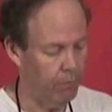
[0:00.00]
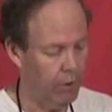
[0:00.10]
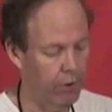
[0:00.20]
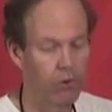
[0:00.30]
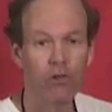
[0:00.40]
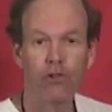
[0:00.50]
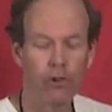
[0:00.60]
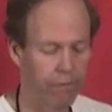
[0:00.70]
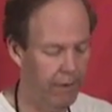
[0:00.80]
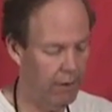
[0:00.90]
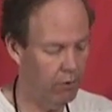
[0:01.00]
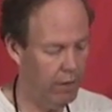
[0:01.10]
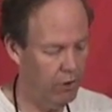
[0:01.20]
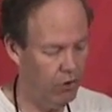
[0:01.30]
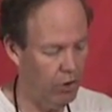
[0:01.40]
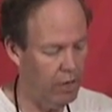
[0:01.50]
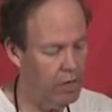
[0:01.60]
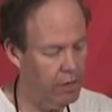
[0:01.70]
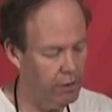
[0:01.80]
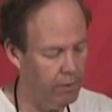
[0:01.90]
This is your foundation
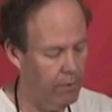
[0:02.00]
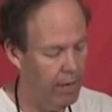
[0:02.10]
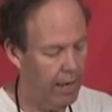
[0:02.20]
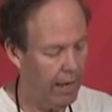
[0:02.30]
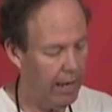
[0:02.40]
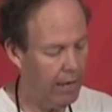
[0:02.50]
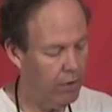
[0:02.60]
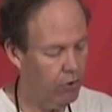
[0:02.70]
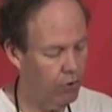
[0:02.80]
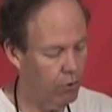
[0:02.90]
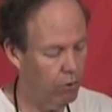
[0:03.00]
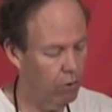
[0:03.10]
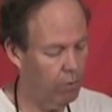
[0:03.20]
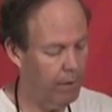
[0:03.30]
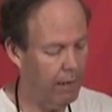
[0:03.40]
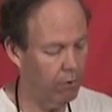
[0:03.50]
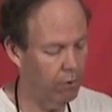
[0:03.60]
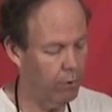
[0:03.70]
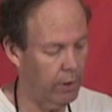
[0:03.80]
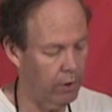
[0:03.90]
here. As you go about
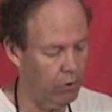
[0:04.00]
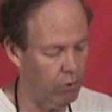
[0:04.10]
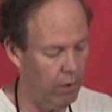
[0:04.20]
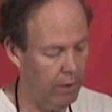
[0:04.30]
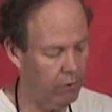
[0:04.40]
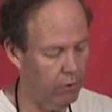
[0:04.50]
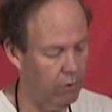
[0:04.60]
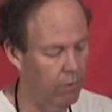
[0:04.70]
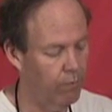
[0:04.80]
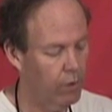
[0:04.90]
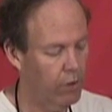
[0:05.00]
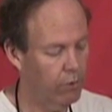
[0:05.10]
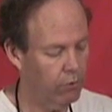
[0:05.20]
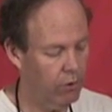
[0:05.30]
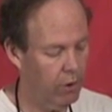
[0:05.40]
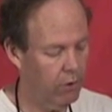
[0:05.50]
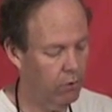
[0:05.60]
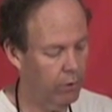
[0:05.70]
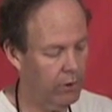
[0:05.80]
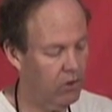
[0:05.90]
doing these crosses, you'll start
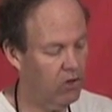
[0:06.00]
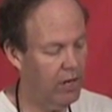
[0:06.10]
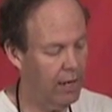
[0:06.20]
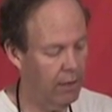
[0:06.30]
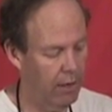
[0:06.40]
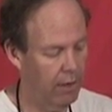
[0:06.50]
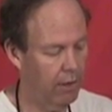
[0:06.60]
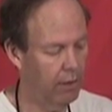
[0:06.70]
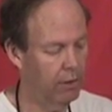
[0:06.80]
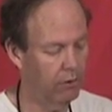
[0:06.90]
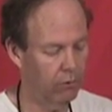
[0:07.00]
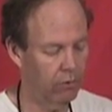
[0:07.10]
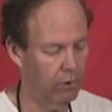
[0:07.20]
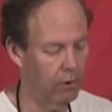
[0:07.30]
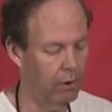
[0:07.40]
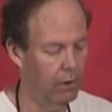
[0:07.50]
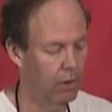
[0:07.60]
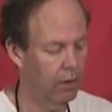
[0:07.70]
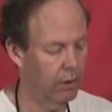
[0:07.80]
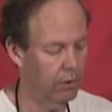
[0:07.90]
to extend this
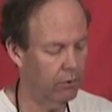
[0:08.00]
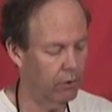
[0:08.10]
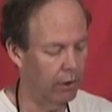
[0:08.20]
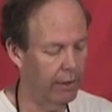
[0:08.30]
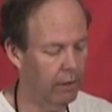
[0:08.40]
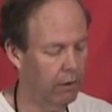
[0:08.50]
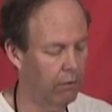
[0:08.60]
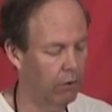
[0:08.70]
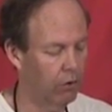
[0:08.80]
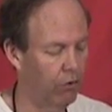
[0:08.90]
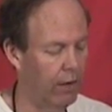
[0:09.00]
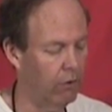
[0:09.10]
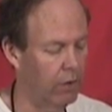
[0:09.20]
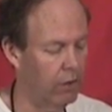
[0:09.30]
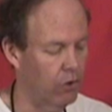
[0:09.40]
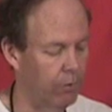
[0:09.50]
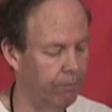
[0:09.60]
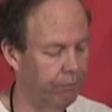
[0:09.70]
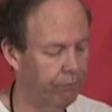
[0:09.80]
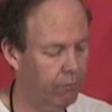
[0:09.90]
length of this foundation
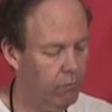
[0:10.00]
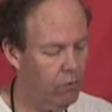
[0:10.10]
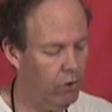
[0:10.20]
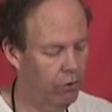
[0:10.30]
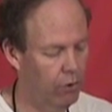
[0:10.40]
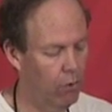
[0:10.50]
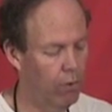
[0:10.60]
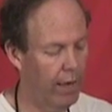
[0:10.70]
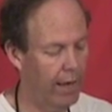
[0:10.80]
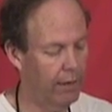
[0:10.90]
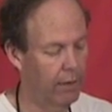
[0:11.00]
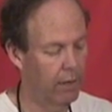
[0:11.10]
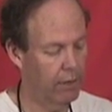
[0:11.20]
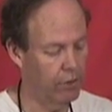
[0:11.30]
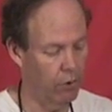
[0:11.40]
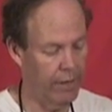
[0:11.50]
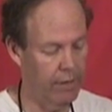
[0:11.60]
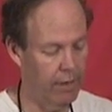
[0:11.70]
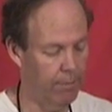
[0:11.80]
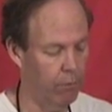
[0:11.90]
so that you'll
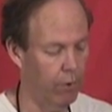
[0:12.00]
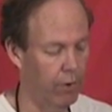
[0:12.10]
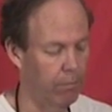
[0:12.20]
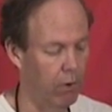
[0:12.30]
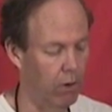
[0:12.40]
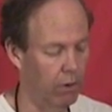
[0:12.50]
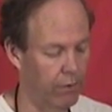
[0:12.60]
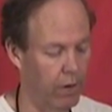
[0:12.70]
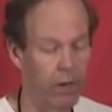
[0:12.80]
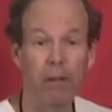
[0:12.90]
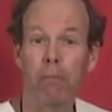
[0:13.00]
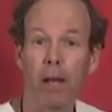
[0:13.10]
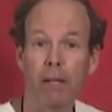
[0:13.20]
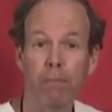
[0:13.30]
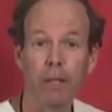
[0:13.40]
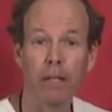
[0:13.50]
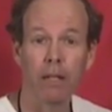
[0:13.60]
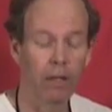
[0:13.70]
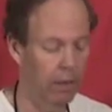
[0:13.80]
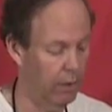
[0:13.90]
end up with a ball of yarn that might be
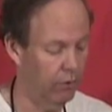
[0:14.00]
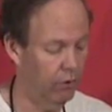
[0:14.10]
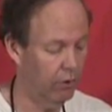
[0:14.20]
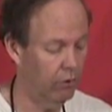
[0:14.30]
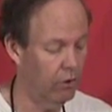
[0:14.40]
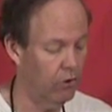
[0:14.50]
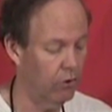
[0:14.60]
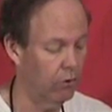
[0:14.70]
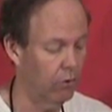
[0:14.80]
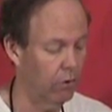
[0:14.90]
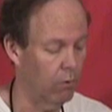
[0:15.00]
6 inches